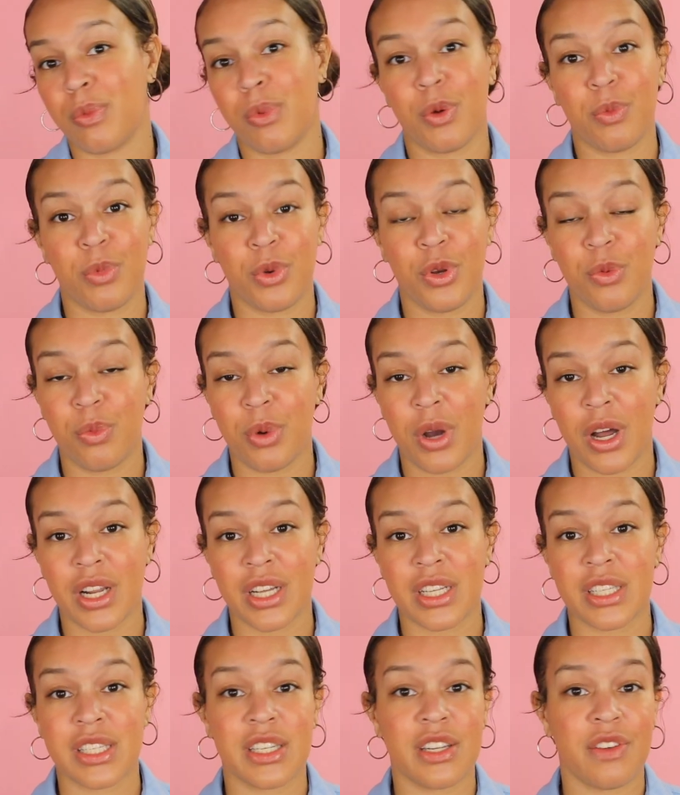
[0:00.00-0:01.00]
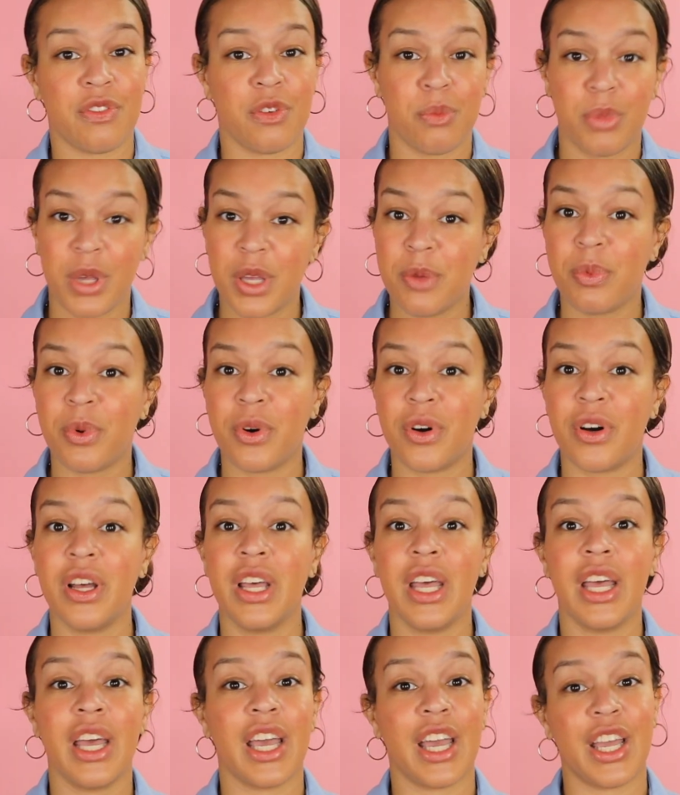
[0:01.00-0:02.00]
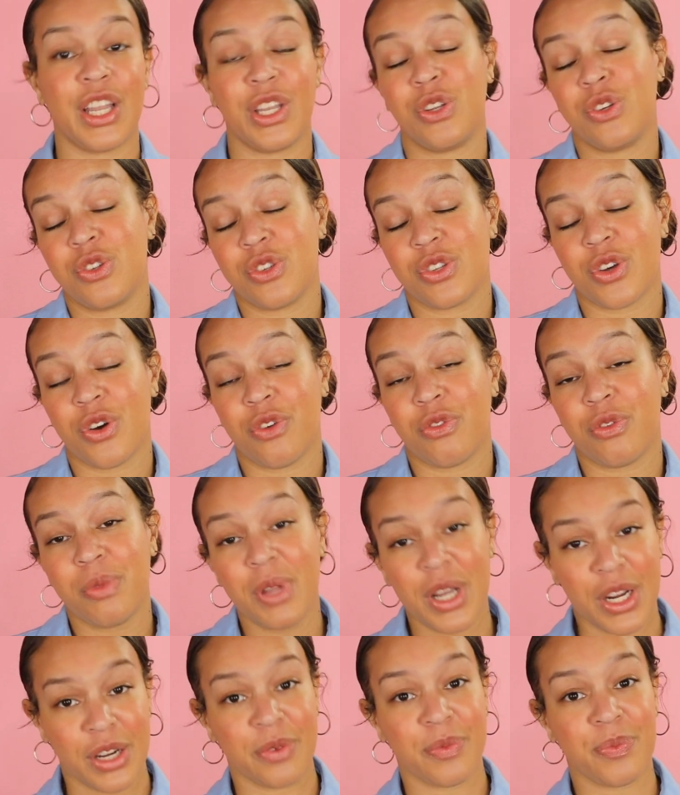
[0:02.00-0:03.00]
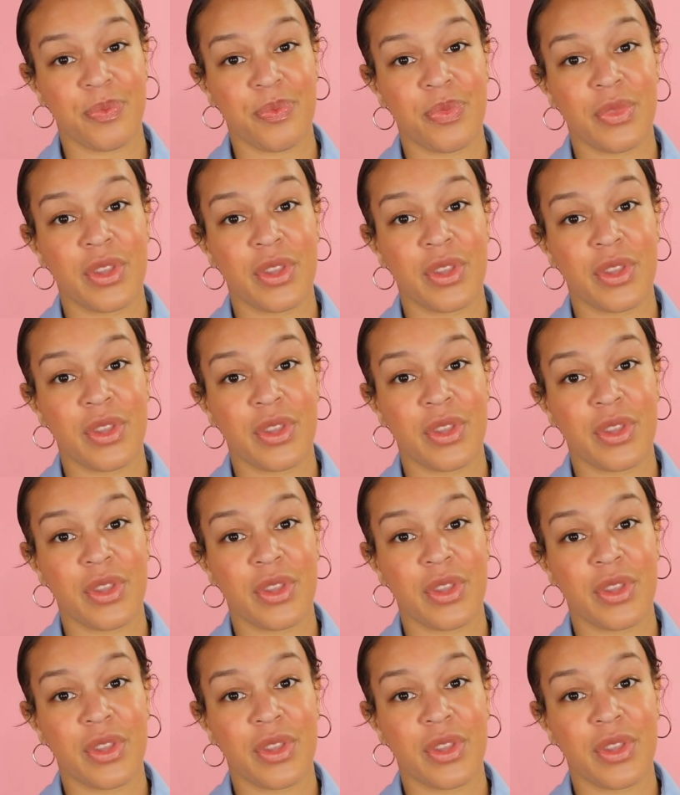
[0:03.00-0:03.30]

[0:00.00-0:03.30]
promote new products to different people, and you just go from there.